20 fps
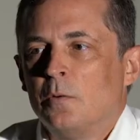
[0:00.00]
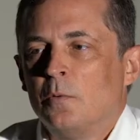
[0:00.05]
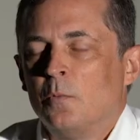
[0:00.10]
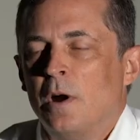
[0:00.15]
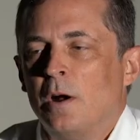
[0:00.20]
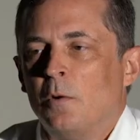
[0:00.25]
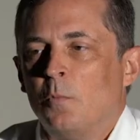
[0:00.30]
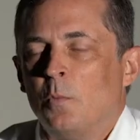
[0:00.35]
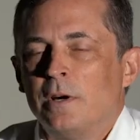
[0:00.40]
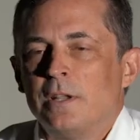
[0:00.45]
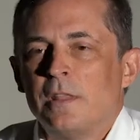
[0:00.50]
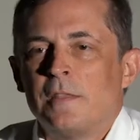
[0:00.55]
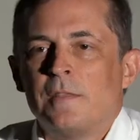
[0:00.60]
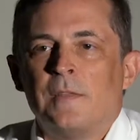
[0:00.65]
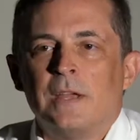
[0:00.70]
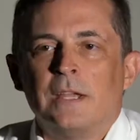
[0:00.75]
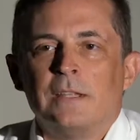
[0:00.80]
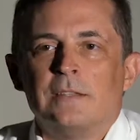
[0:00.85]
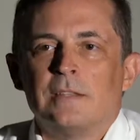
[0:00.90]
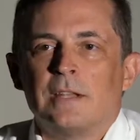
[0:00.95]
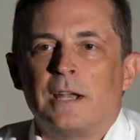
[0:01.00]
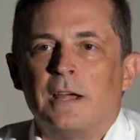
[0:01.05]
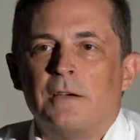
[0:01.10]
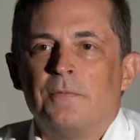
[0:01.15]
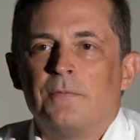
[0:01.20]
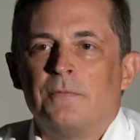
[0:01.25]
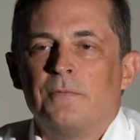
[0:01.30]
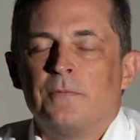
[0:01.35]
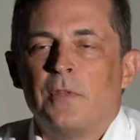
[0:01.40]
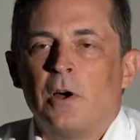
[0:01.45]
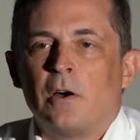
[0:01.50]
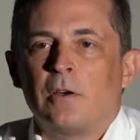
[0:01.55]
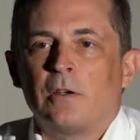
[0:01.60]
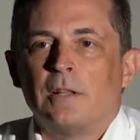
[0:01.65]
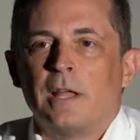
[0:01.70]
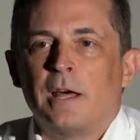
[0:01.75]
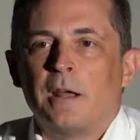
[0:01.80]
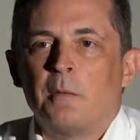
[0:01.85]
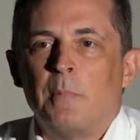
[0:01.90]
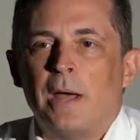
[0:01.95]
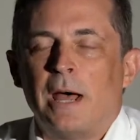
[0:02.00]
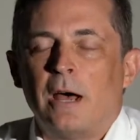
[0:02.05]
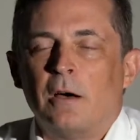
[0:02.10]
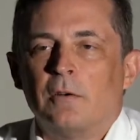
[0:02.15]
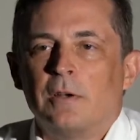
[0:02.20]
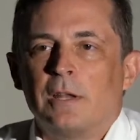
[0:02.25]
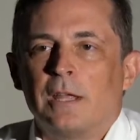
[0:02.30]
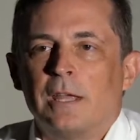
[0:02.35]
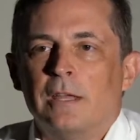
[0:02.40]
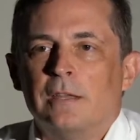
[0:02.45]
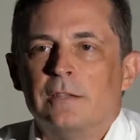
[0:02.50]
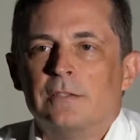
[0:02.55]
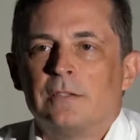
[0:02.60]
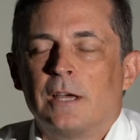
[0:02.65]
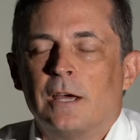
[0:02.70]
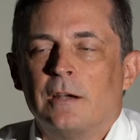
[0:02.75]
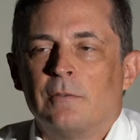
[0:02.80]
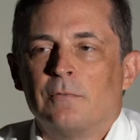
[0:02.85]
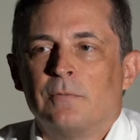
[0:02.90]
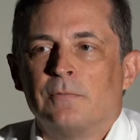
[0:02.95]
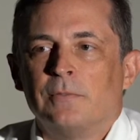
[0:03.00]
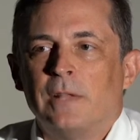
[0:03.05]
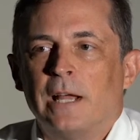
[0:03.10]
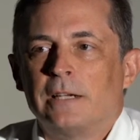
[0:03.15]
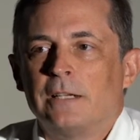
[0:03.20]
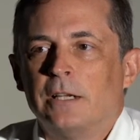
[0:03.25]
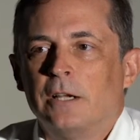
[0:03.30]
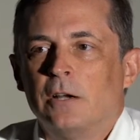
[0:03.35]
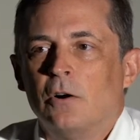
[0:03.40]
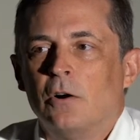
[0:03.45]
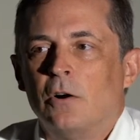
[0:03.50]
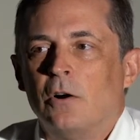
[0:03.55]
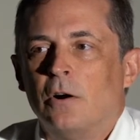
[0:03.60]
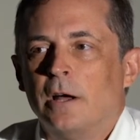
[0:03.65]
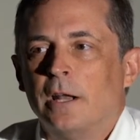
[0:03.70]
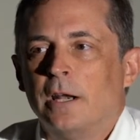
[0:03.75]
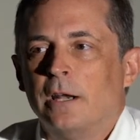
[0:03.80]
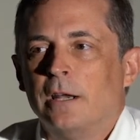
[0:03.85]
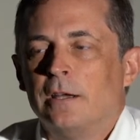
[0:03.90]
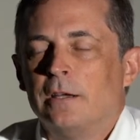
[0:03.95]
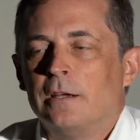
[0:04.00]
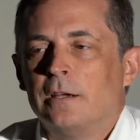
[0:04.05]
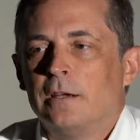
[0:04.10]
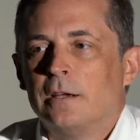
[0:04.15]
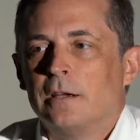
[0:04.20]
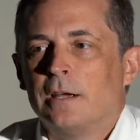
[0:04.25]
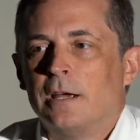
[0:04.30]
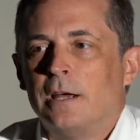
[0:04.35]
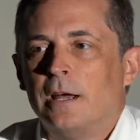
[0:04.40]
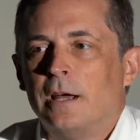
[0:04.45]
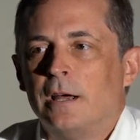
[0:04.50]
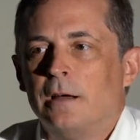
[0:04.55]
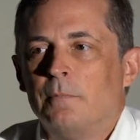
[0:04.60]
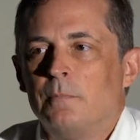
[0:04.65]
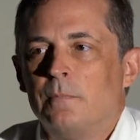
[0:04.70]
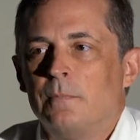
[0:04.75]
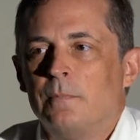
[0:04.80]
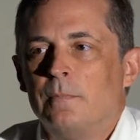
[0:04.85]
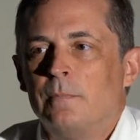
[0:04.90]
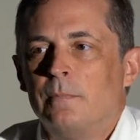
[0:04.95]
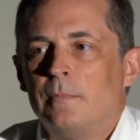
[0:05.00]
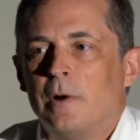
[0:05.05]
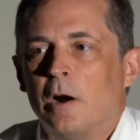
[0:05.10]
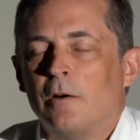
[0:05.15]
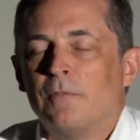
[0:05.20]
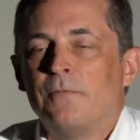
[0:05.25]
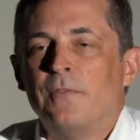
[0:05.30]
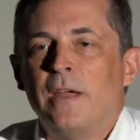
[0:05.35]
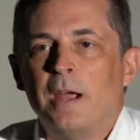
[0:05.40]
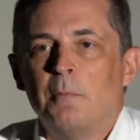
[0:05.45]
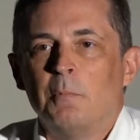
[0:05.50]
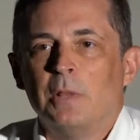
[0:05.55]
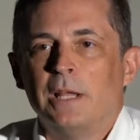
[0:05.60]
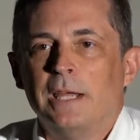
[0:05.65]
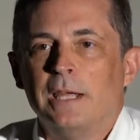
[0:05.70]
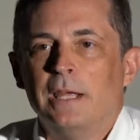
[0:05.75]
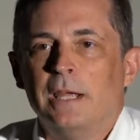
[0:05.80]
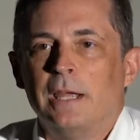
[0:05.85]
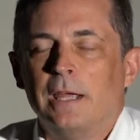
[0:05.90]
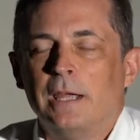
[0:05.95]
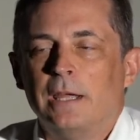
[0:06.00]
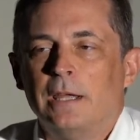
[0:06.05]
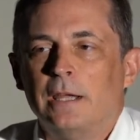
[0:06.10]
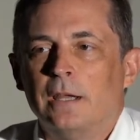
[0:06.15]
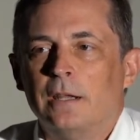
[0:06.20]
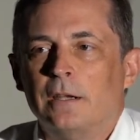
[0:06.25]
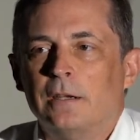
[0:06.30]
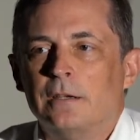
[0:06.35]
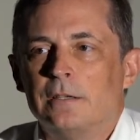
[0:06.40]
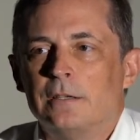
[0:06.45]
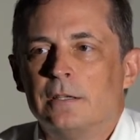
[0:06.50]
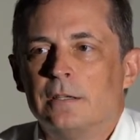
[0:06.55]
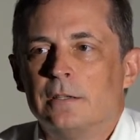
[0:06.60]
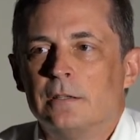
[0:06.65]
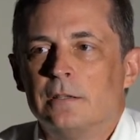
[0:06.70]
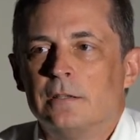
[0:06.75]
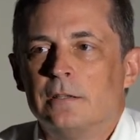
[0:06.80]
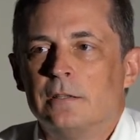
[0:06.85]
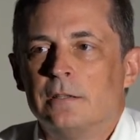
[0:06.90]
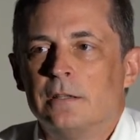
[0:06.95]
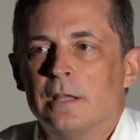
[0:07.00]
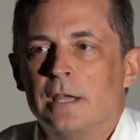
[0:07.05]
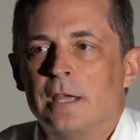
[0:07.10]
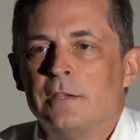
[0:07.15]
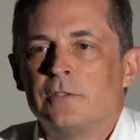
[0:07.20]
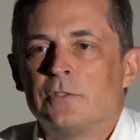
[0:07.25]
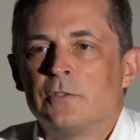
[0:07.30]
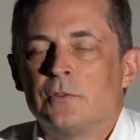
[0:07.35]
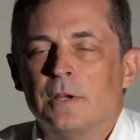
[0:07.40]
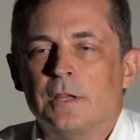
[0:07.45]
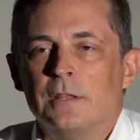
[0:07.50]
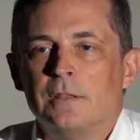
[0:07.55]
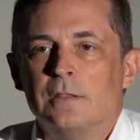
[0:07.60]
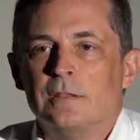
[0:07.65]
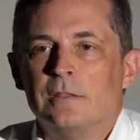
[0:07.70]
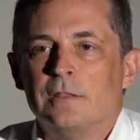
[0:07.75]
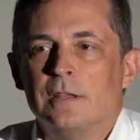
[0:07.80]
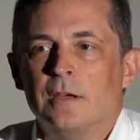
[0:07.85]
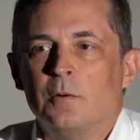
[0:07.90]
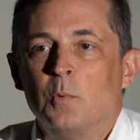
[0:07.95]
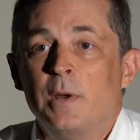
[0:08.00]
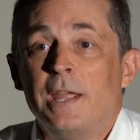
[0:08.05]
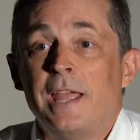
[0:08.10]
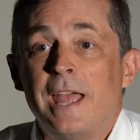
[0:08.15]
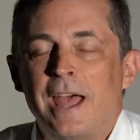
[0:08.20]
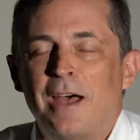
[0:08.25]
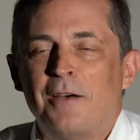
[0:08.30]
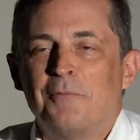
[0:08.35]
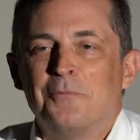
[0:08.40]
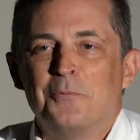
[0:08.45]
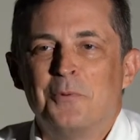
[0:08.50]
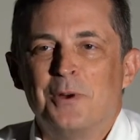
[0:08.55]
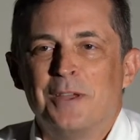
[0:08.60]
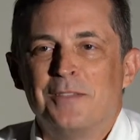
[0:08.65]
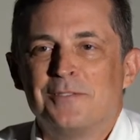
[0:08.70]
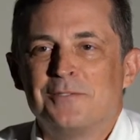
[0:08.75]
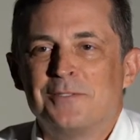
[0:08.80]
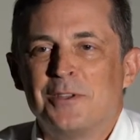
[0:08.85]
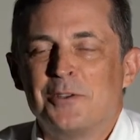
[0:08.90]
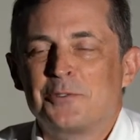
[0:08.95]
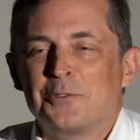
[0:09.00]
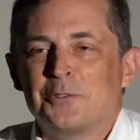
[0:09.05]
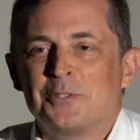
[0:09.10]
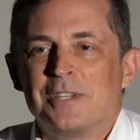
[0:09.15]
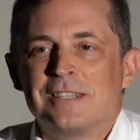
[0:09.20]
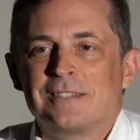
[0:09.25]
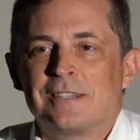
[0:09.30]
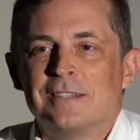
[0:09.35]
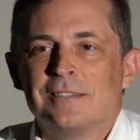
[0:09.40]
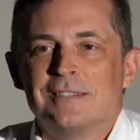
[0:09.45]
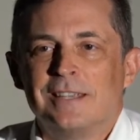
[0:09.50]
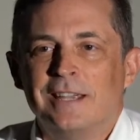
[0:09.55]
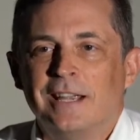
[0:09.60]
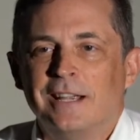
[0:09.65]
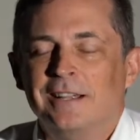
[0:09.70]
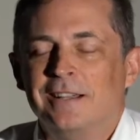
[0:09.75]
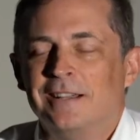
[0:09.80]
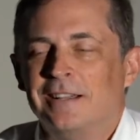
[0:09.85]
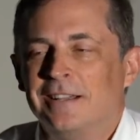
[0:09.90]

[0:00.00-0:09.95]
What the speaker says: Well, one of the things that I've thought a lot about is kind of reflecting on our family and the history that we have with social distancing.